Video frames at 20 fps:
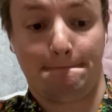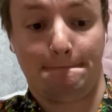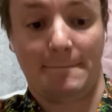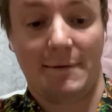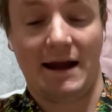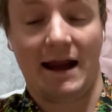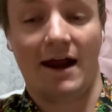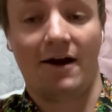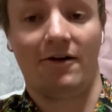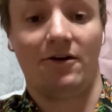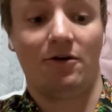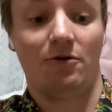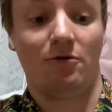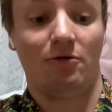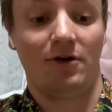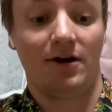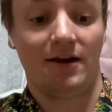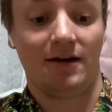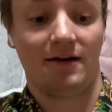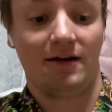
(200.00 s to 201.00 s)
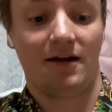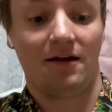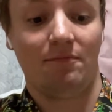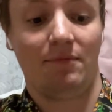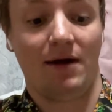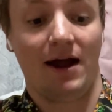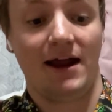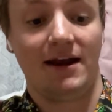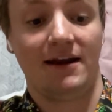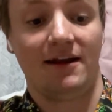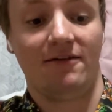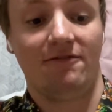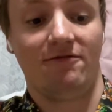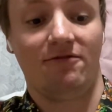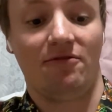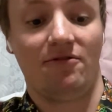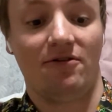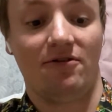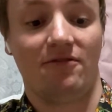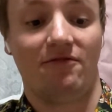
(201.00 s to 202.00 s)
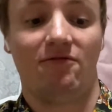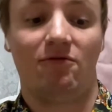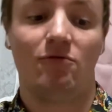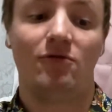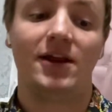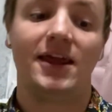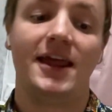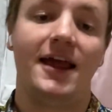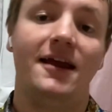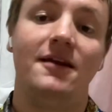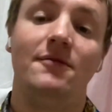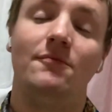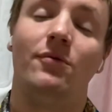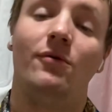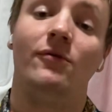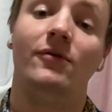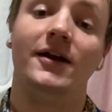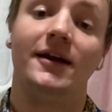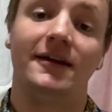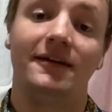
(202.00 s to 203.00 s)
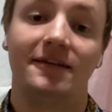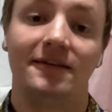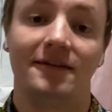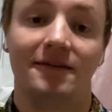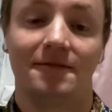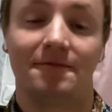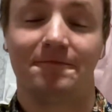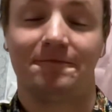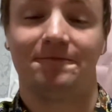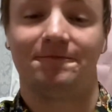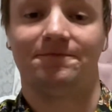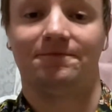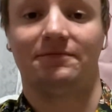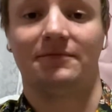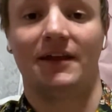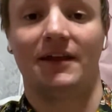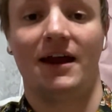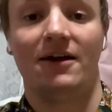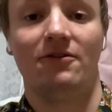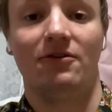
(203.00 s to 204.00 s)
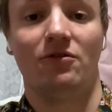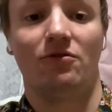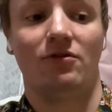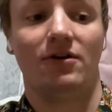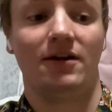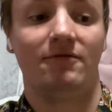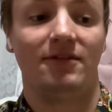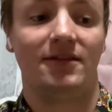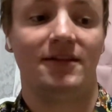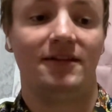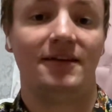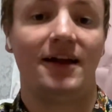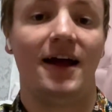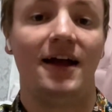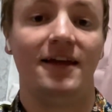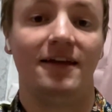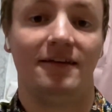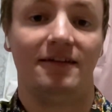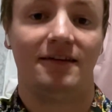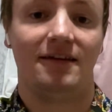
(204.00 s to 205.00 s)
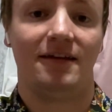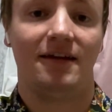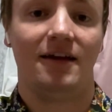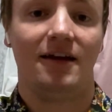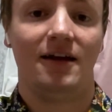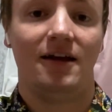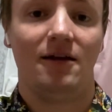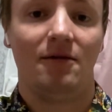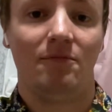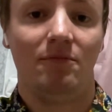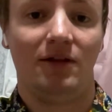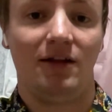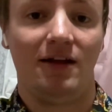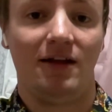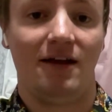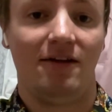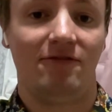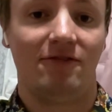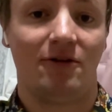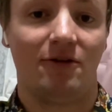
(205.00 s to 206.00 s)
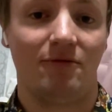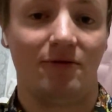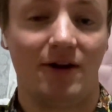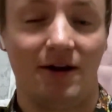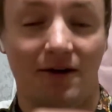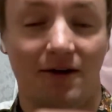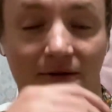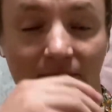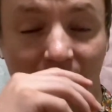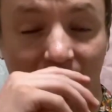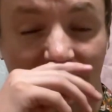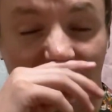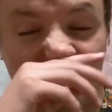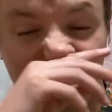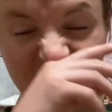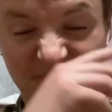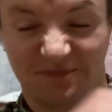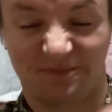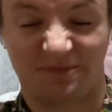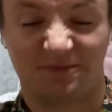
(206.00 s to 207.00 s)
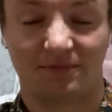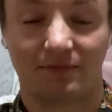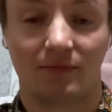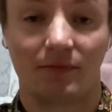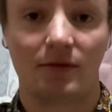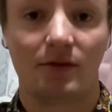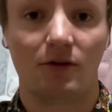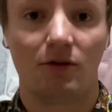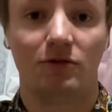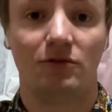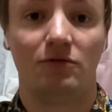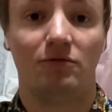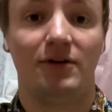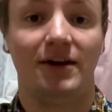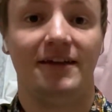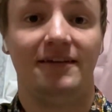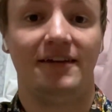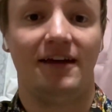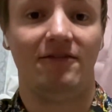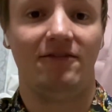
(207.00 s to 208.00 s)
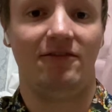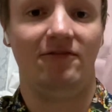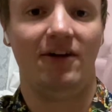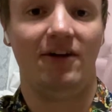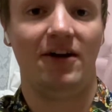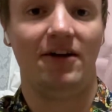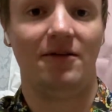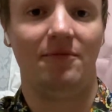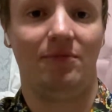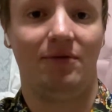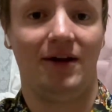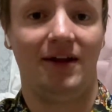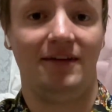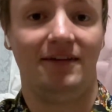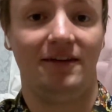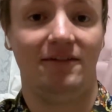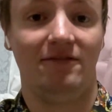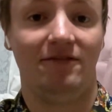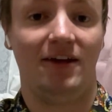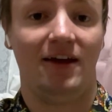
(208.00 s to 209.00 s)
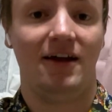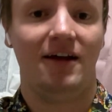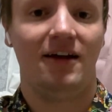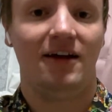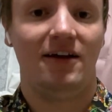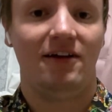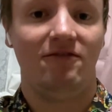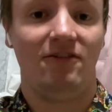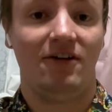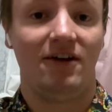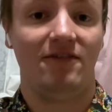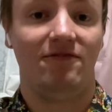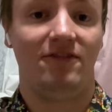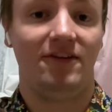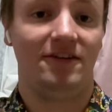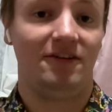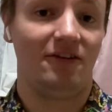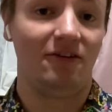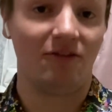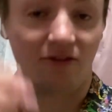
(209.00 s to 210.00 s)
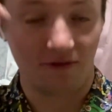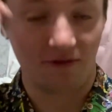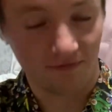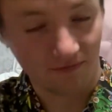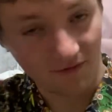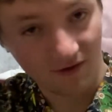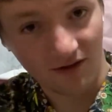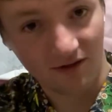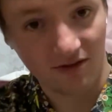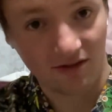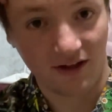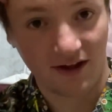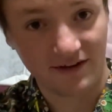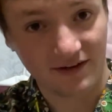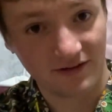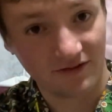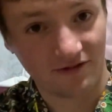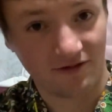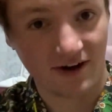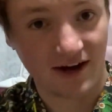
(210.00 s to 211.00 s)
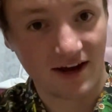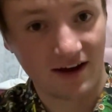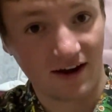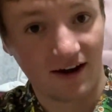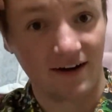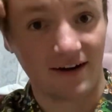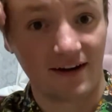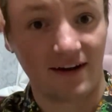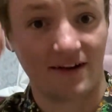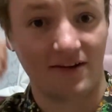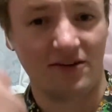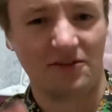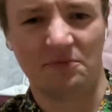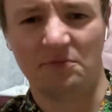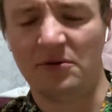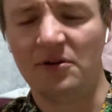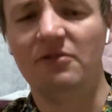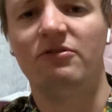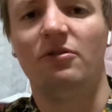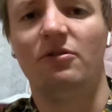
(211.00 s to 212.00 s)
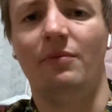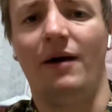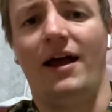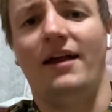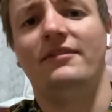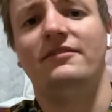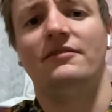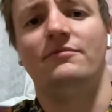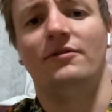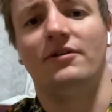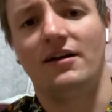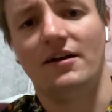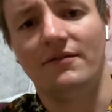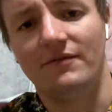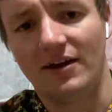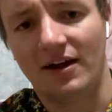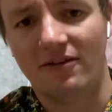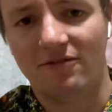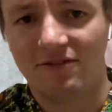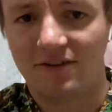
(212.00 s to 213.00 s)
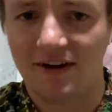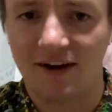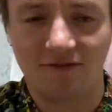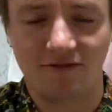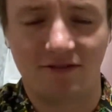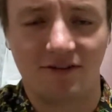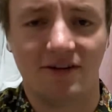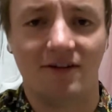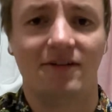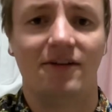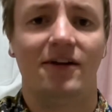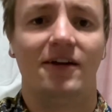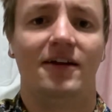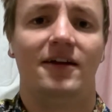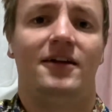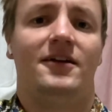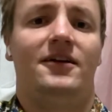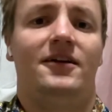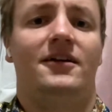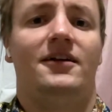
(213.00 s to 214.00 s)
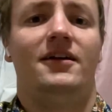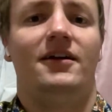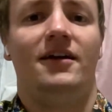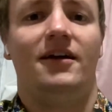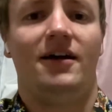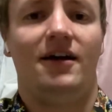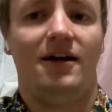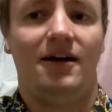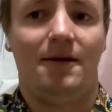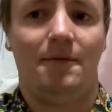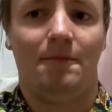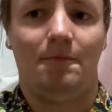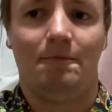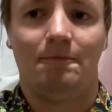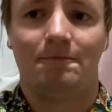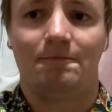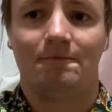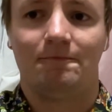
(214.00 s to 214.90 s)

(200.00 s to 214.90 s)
and Aaron Gordon combining for 48 points. Aaron Gordon with his highest playoff career. 27. Very impressive, very physical. Lots of great cutting, just beautiful basketball coming out for Denver. Um,